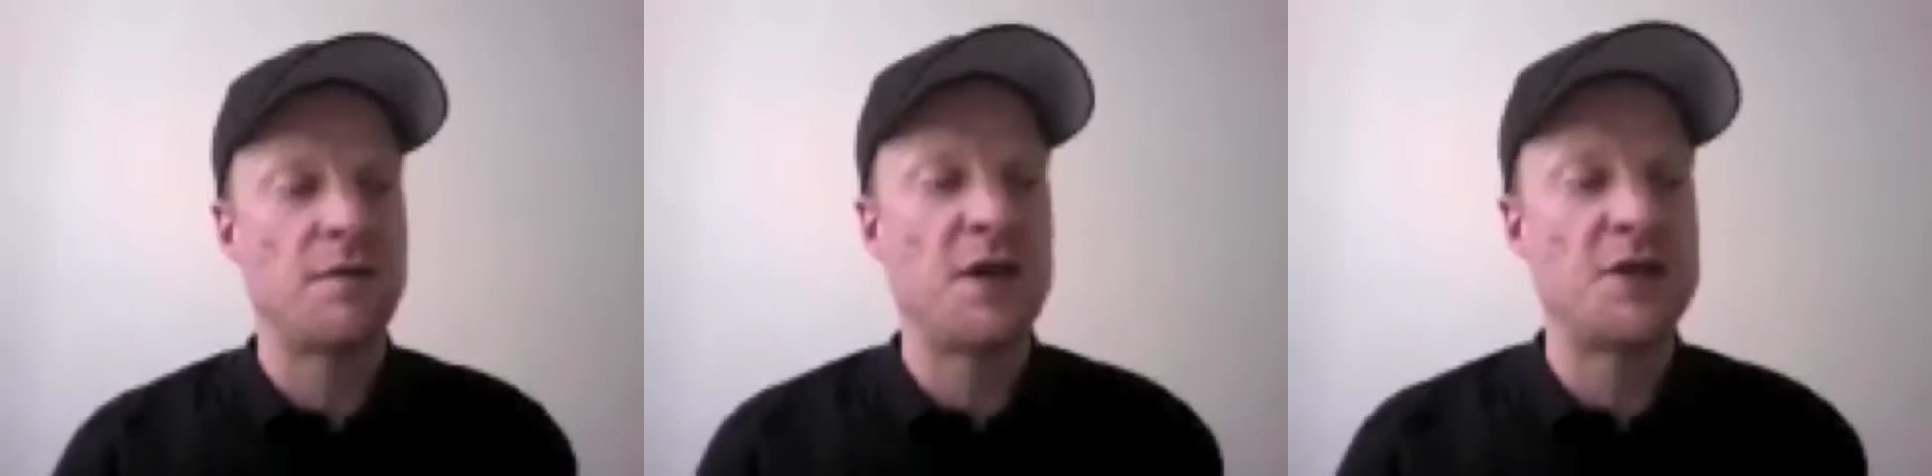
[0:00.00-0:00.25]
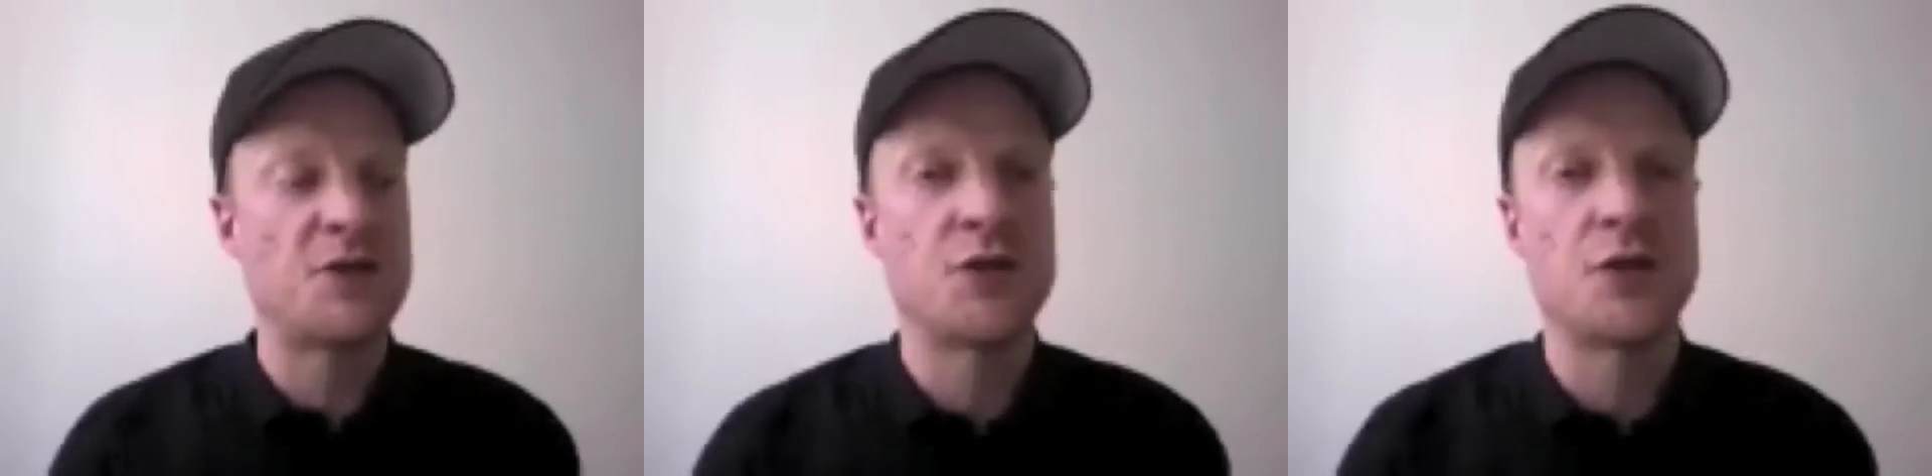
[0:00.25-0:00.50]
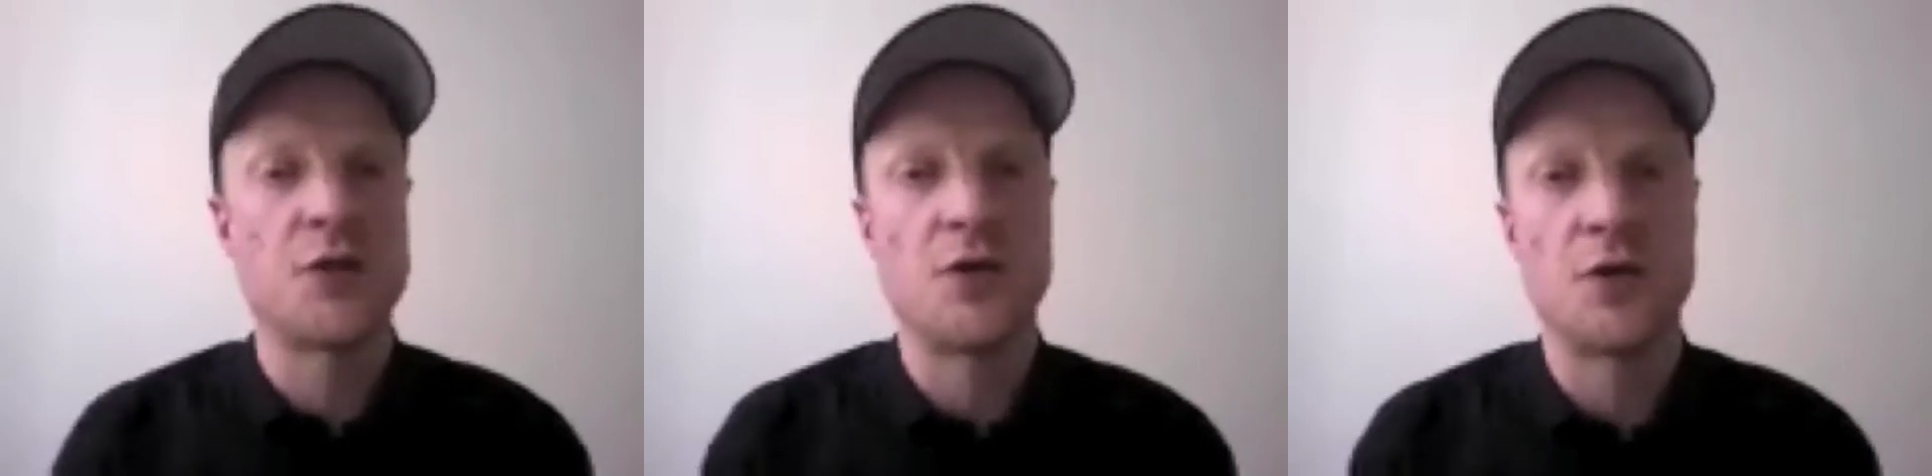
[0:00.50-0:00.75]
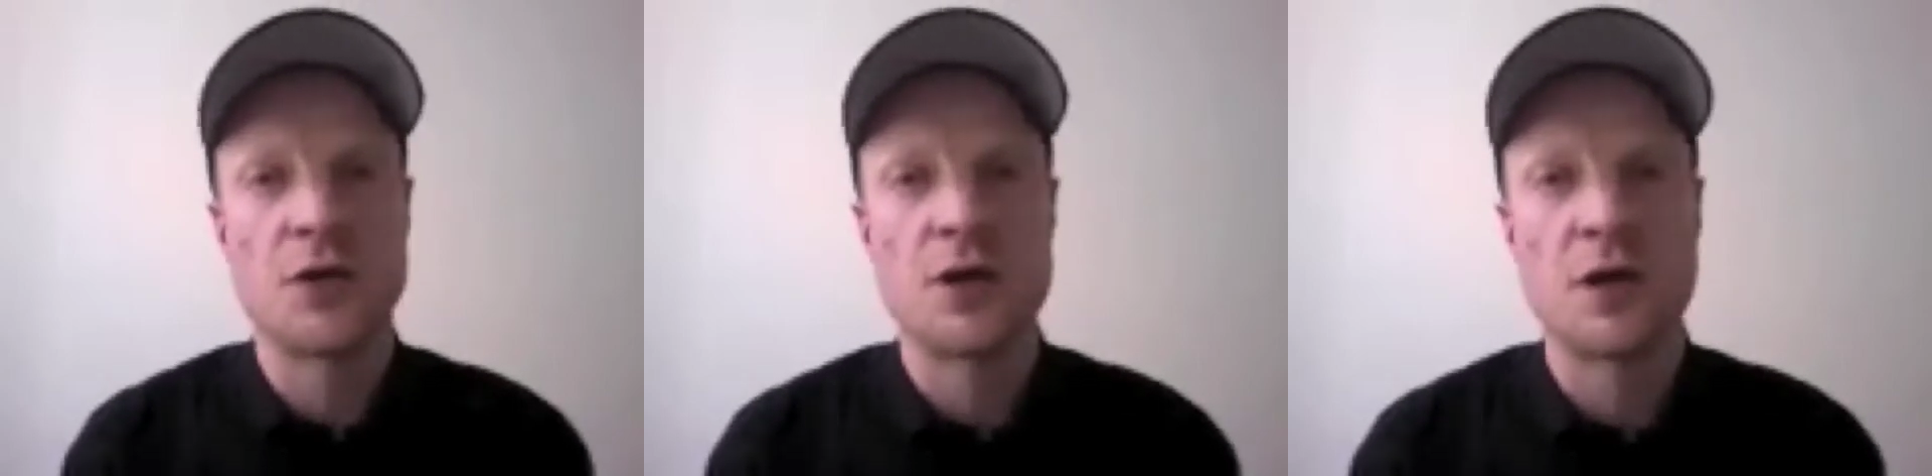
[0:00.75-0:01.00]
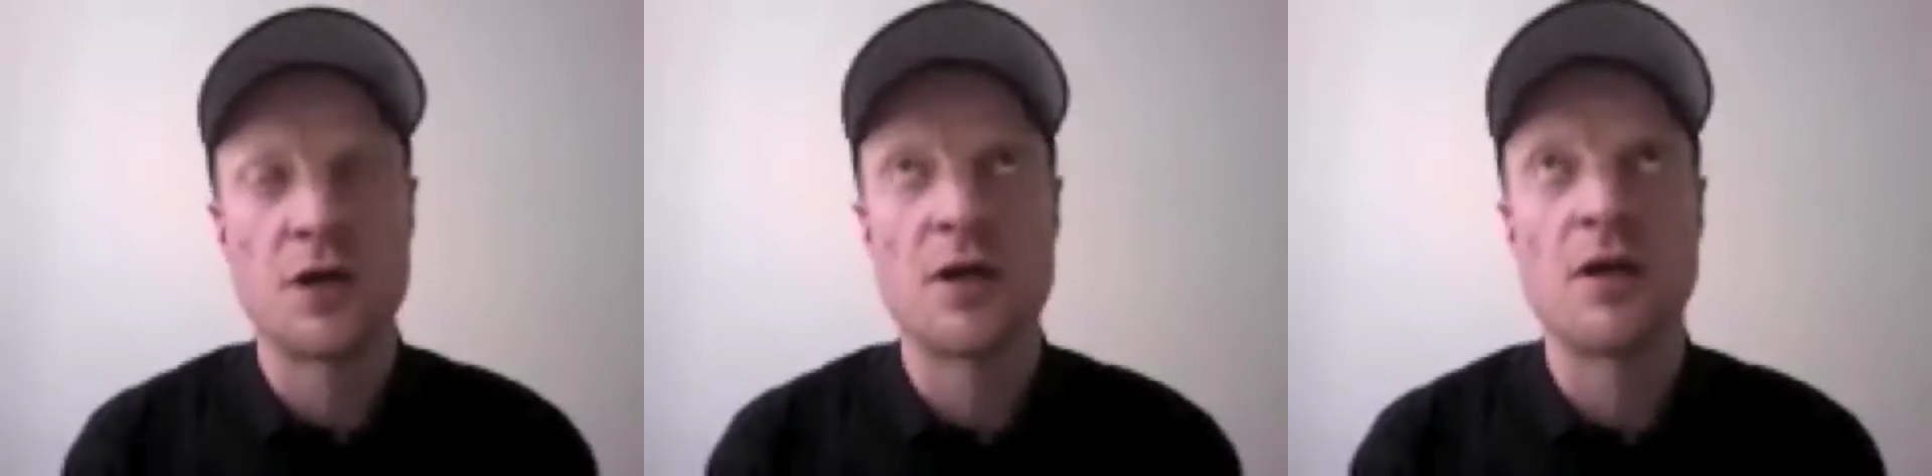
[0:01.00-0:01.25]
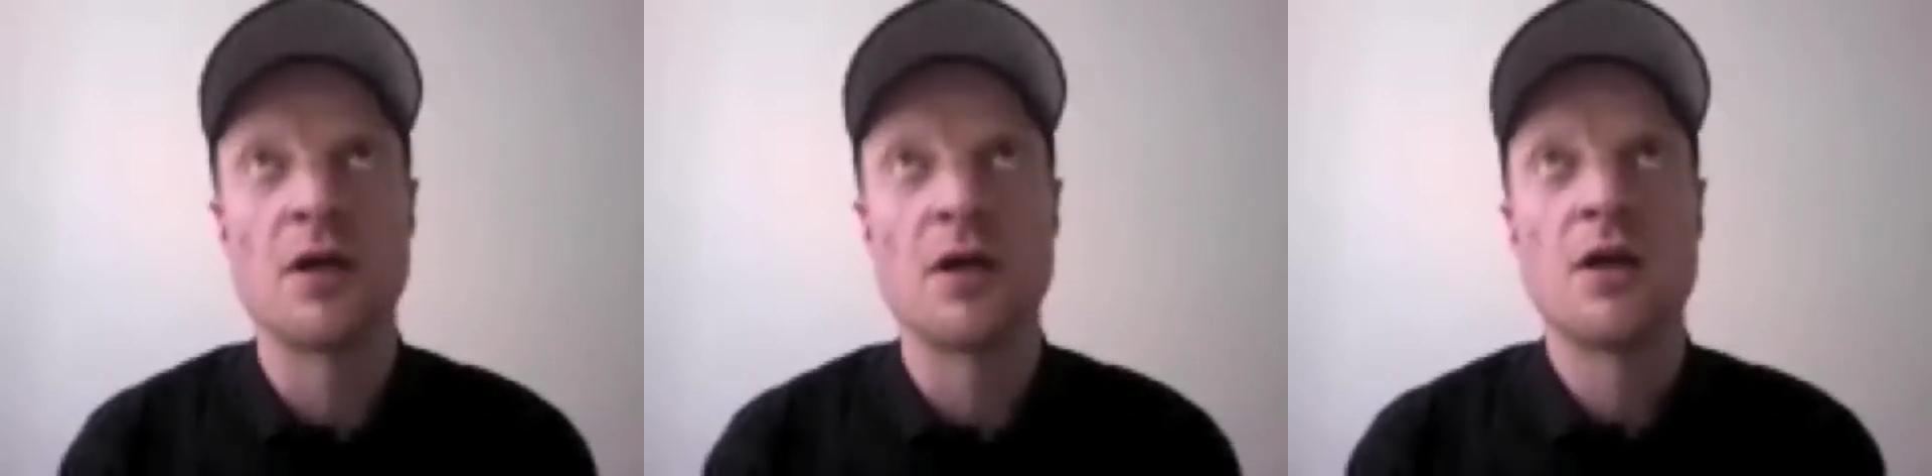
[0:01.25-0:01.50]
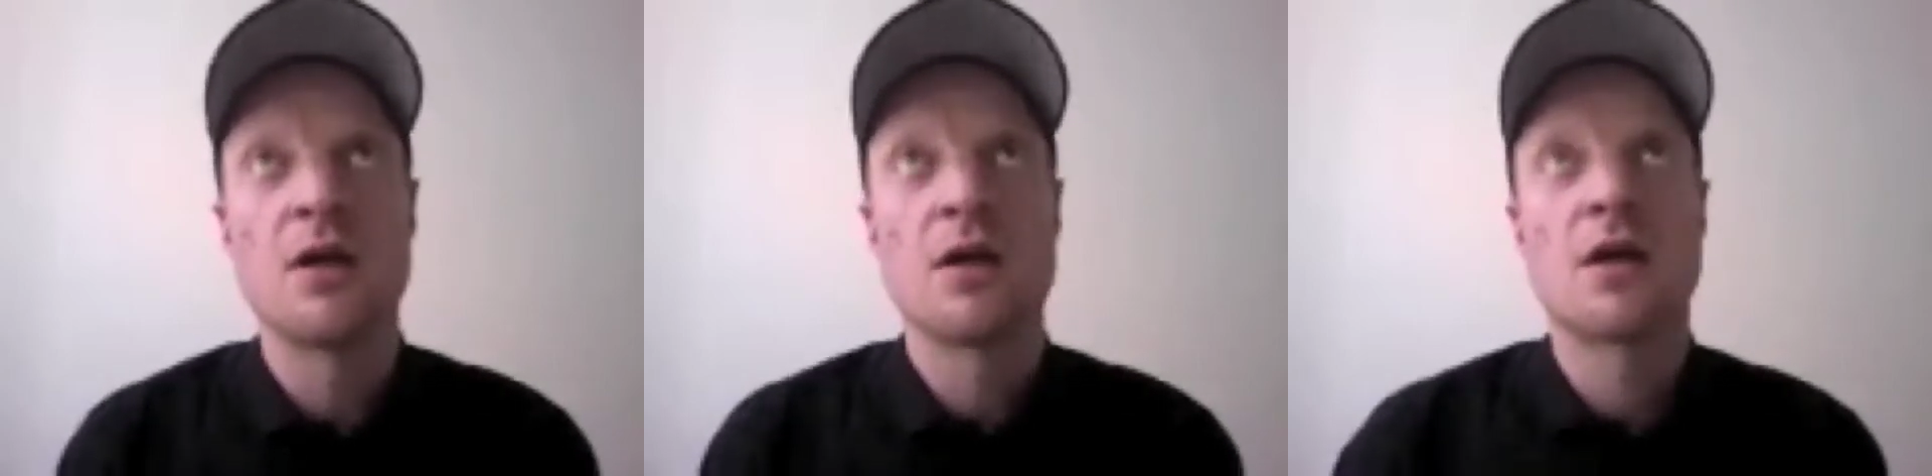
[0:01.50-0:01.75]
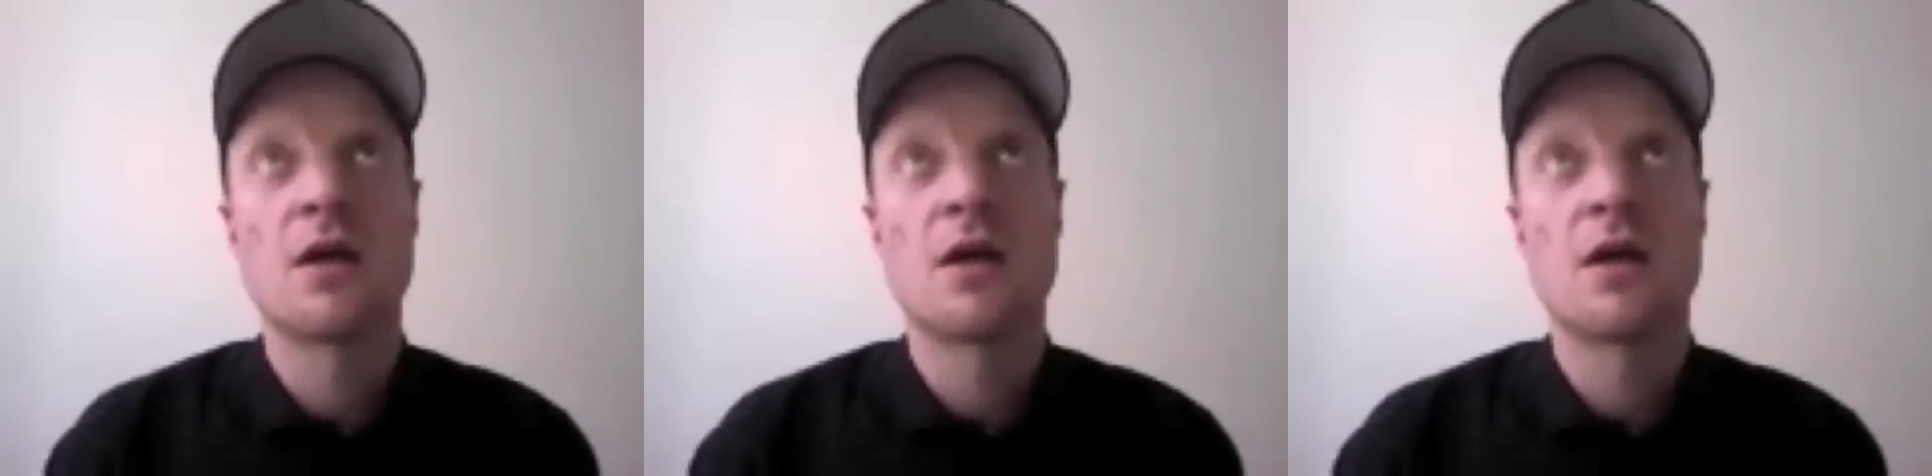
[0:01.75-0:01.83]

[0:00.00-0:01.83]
fictional can